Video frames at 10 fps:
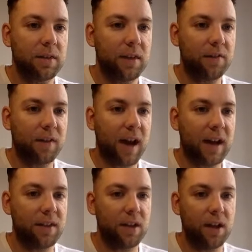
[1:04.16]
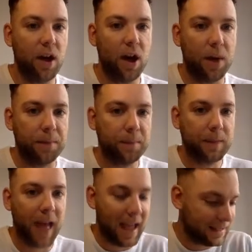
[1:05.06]
the fact that
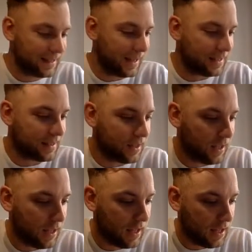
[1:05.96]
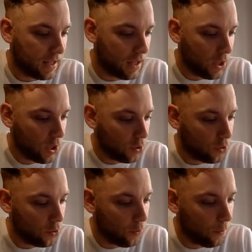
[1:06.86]
X is the
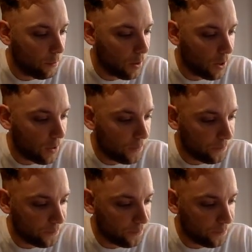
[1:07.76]
number